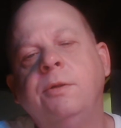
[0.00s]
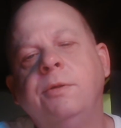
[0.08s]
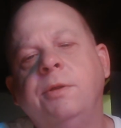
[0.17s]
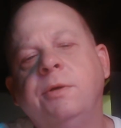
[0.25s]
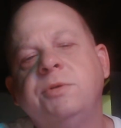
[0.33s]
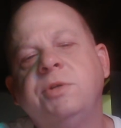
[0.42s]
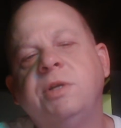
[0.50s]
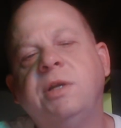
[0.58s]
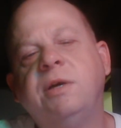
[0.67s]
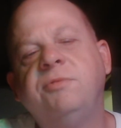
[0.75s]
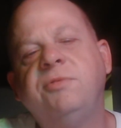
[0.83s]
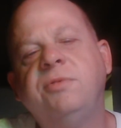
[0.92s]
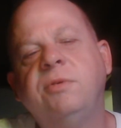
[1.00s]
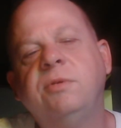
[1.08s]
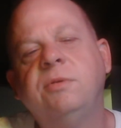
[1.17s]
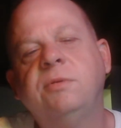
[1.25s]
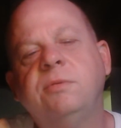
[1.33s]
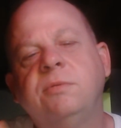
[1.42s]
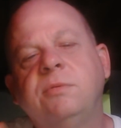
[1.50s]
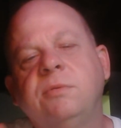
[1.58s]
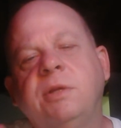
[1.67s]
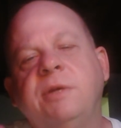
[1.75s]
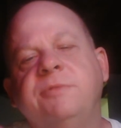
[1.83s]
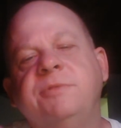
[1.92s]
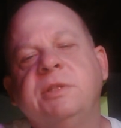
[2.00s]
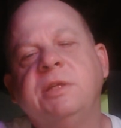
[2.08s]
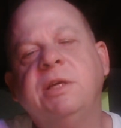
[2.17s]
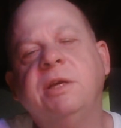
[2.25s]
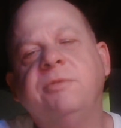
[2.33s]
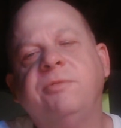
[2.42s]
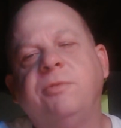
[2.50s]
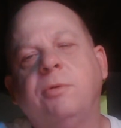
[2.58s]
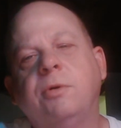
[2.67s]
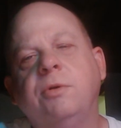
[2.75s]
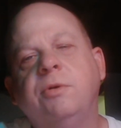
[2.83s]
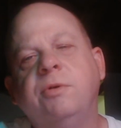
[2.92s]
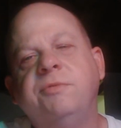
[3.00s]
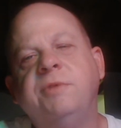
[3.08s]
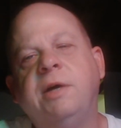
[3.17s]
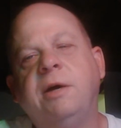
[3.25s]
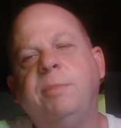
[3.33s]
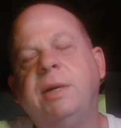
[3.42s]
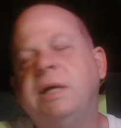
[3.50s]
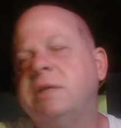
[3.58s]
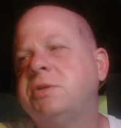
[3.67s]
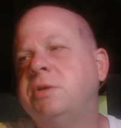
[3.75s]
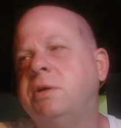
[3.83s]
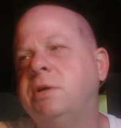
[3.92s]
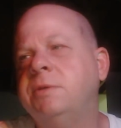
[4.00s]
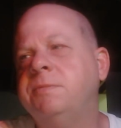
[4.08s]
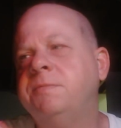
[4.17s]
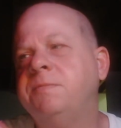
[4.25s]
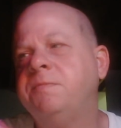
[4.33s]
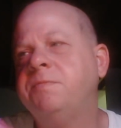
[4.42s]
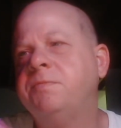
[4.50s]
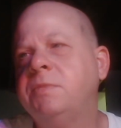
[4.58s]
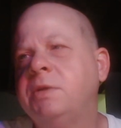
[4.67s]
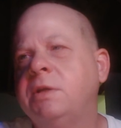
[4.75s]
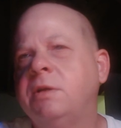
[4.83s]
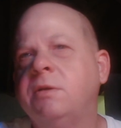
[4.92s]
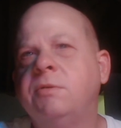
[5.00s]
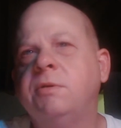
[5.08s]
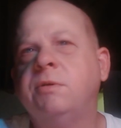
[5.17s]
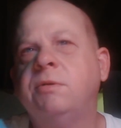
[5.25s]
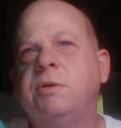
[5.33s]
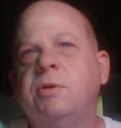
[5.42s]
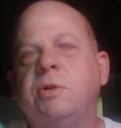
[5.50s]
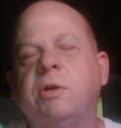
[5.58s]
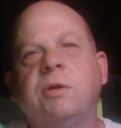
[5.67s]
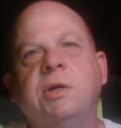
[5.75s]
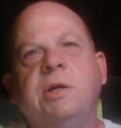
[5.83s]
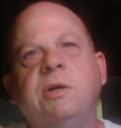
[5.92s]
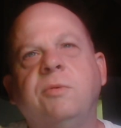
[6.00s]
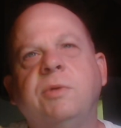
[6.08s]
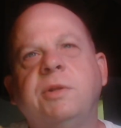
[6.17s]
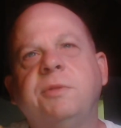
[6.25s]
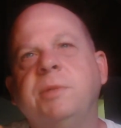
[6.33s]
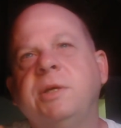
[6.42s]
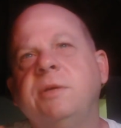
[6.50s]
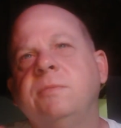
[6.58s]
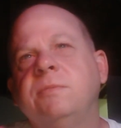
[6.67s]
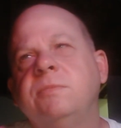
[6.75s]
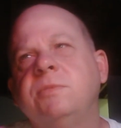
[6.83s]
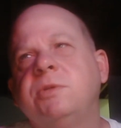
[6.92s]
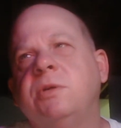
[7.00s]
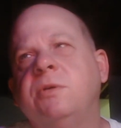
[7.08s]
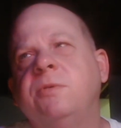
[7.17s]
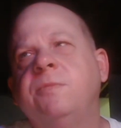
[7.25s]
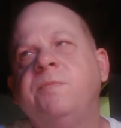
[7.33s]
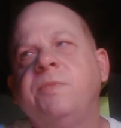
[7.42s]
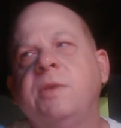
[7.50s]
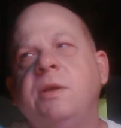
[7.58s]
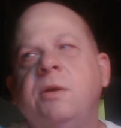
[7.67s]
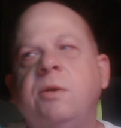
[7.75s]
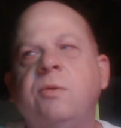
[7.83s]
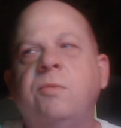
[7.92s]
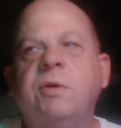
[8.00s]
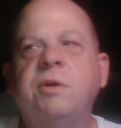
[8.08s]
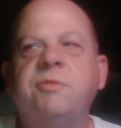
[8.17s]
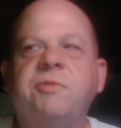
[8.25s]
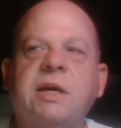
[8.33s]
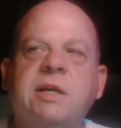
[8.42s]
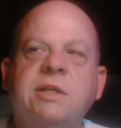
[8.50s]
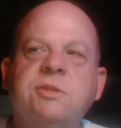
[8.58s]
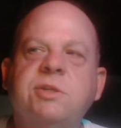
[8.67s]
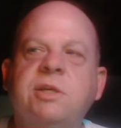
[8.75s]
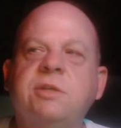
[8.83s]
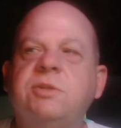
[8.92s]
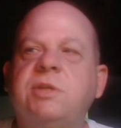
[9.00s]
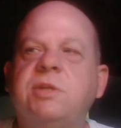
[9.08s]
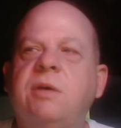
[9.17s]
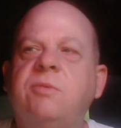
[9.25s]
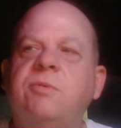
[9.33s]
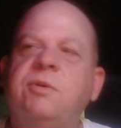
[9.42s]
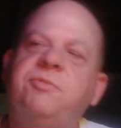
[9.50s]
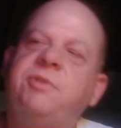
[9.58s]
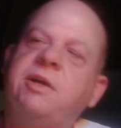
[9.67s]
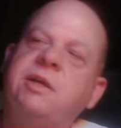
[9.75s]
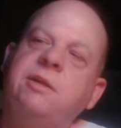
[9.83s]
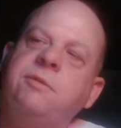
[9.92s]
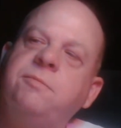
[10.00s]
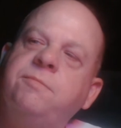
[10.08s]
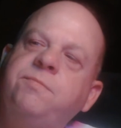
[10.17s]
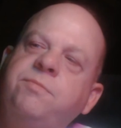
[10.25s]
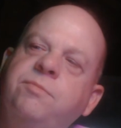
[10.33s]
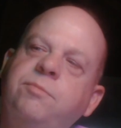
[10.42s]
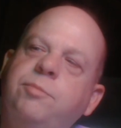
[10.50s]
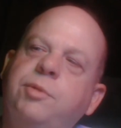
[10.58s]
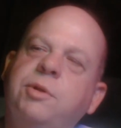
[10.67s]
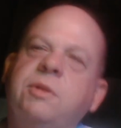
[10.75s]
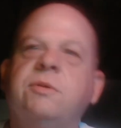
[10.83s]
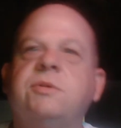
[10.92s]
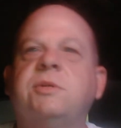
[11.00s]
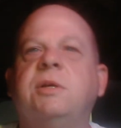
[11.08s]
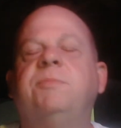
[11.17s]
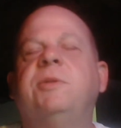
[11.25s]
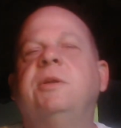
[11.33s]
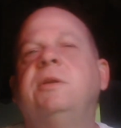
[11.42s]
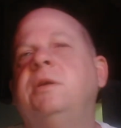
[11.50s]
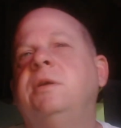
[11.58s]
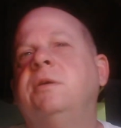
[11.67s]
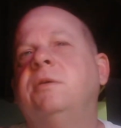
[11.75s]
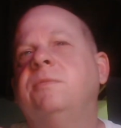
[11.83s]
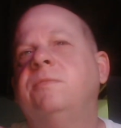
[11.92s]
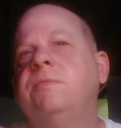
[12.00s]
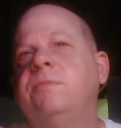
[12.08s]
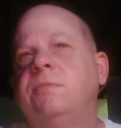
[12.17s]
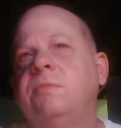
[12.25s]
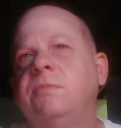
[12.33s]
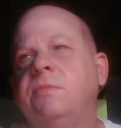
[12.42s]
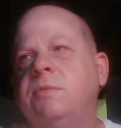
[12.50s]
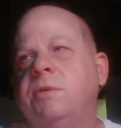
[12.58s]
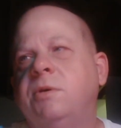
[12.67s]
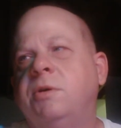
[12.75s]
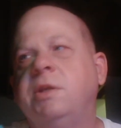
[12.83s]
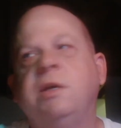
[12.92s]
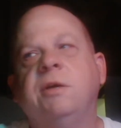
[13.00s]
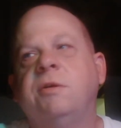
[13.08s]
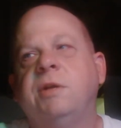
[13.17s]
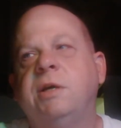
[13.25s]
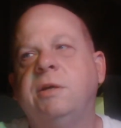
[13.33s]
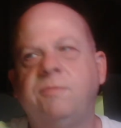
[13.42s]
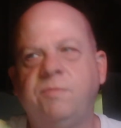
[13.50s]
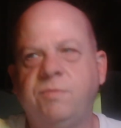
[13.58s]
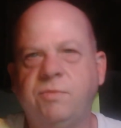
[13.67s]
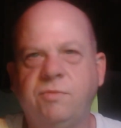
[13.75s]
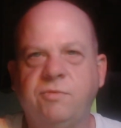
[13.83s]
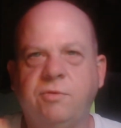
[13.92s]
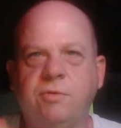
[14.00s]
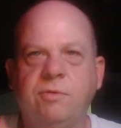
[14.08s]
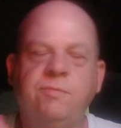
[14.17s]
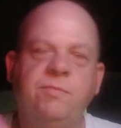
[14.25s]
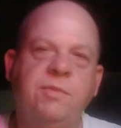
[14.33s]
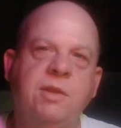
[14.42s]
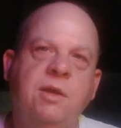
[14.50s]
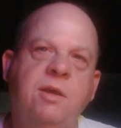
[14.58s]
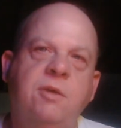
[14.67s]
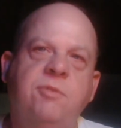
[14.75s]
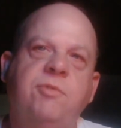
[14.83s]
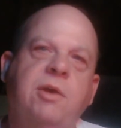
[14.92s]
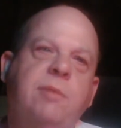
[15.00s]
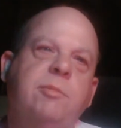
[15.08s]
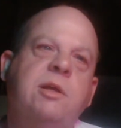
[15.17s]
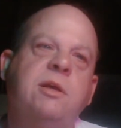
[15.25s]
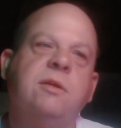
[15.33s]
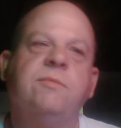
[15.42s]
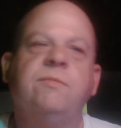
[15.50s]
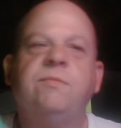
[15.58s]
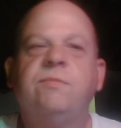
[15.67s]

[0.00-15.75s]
those that I've loved and cared for who have now passed on, they're no longer here with me. So what if I can change that? What if I can put a little something here on the internet for family and